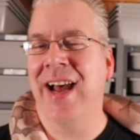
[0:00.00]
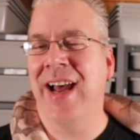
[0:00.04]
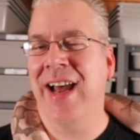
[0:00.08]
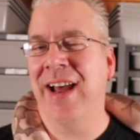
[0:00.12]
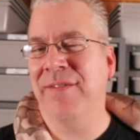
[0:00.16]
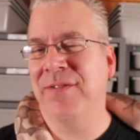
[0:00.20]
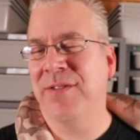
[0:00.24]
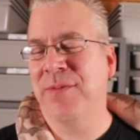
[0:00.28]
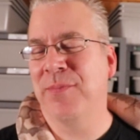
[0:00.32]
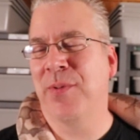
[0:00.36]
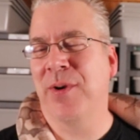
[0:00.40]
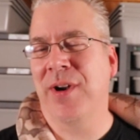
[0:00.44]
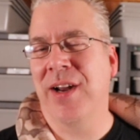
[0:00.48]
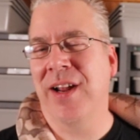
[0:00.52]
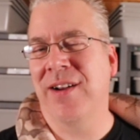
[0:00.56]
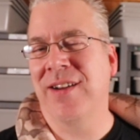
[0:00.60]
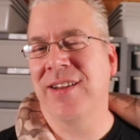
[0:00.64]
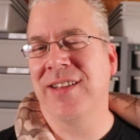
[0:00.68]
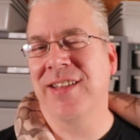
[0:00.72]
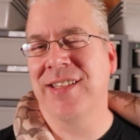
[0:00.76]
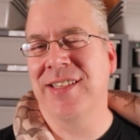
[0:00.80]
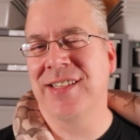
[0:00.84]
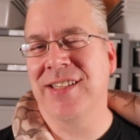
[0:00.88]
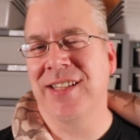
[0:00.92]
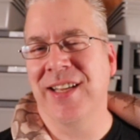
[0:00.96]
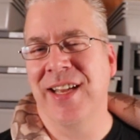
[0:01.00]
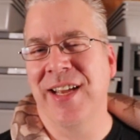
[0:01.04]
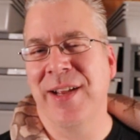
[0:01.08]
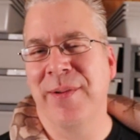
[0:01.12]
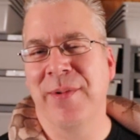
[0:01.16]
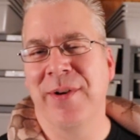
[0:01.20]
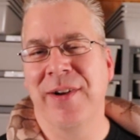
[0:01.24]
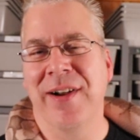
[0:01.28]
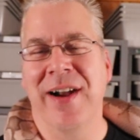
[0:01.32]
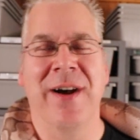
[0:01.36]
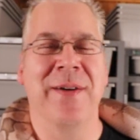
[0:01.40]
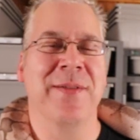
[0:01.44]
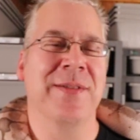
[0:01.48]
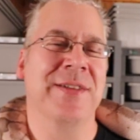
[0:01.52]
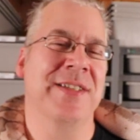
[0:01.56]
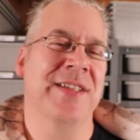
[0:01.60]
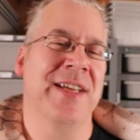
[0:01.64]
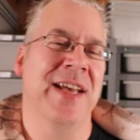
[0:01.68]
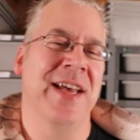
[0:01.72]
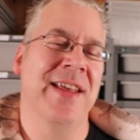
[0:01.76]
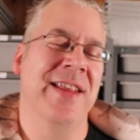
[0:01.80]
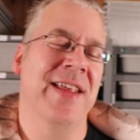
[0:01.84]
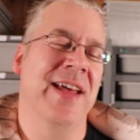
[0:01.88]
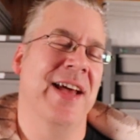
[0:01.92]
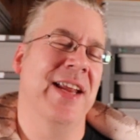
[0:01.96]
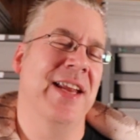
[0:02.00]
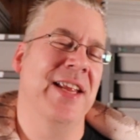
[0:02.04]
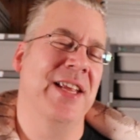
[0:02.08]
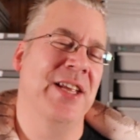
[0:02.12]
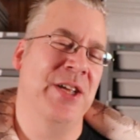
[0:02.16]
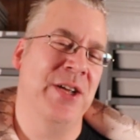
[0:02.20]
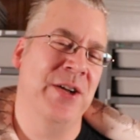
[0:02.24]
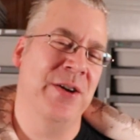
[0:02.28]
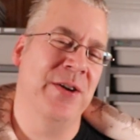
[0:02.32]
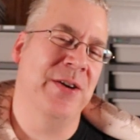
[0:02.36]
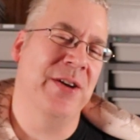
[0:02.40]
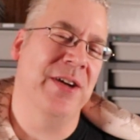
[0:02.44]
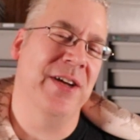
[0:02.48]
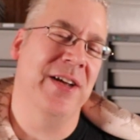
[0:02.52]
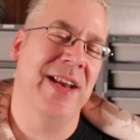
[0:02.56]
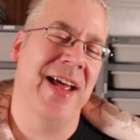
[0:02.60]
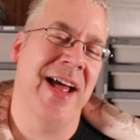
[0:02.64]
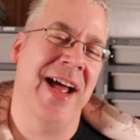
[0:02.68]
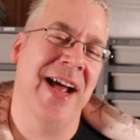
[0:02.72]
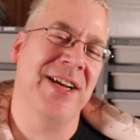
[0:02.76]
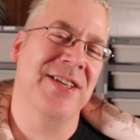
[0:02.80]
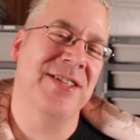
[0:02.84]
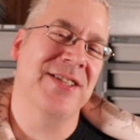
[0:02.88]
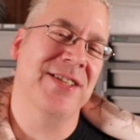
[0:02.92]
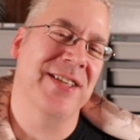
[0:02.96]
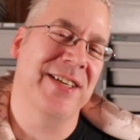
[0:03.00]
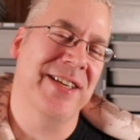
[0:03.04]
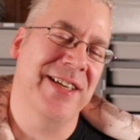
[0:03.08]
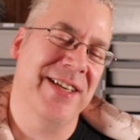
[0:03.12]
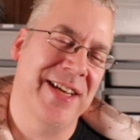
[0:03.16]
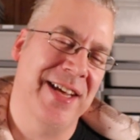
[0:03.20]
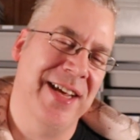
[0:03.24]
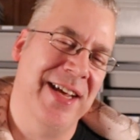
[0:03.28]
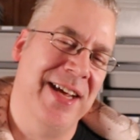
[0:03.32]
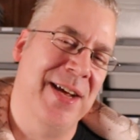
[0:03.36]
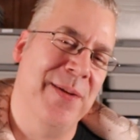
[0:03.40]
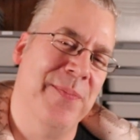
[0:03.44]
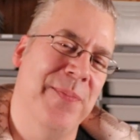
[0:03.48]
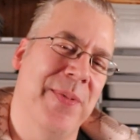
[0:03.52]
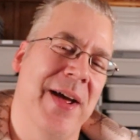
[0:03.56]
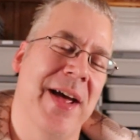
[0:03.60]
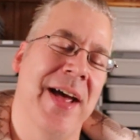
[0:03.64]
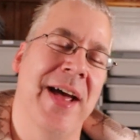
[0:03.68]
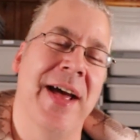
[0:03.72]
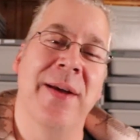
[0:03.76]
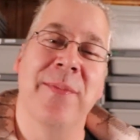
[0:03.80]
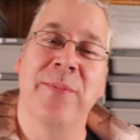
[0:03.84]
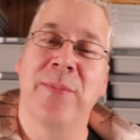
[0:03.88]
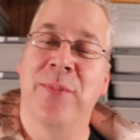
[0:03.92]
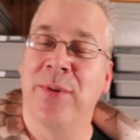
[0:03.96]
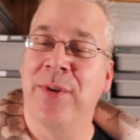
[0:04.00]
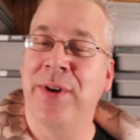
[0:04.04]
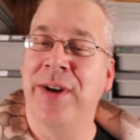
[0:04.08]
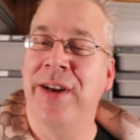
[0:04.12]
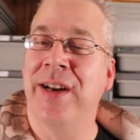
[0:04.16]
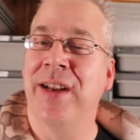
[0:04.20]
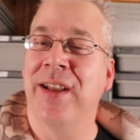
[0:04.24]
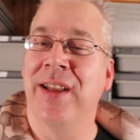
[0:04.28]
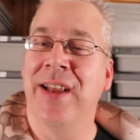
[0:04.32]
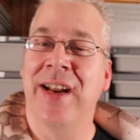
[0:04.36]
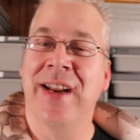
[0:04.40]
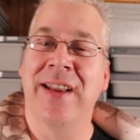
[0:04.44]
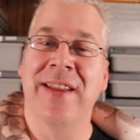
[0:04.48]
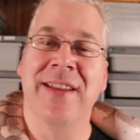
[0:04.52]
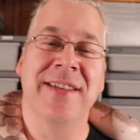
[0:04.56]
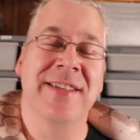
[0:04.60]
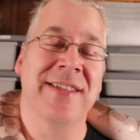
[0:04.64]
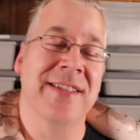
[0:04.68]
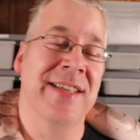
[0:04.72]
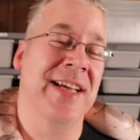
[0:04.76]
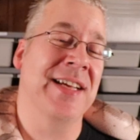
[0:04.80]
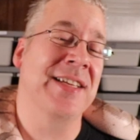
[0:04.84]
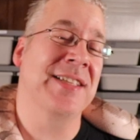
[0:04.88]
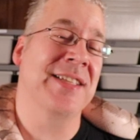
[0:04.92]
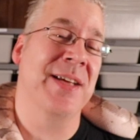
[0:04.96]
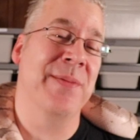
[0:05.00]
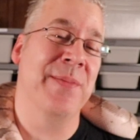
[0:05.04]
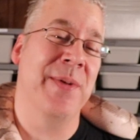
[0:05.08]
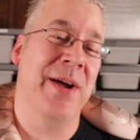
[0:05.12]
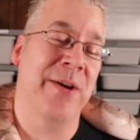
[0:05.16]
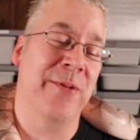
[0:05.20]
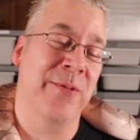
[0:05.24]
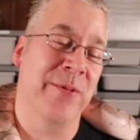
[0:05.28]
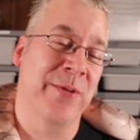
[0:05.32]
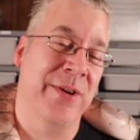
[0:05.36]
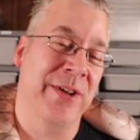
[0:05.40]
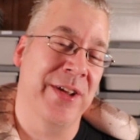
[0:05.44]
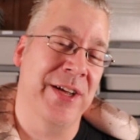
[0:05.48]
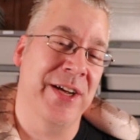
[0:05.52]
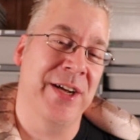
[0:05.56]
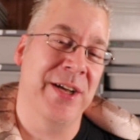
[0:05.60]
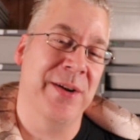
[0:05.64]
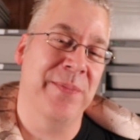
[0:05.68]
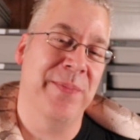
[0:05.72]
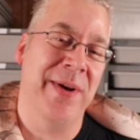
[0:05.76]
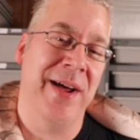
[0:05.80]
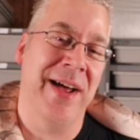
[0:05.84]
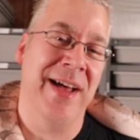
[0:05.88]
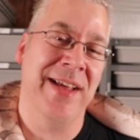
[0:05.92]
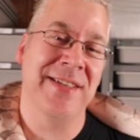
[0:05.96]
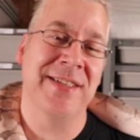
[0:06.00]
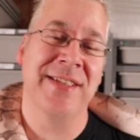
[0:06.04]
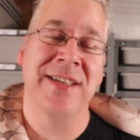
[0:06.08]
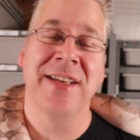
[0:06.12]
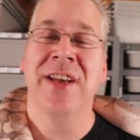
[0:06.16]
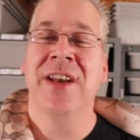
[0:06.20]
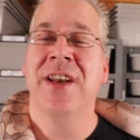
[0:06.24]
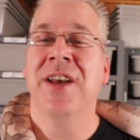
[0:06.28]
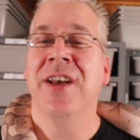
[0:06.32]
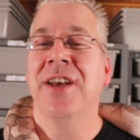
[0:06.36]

I have to put out a disclaimer. I would say that you could actually keep and breed a lot of these snakes. They make really good pets.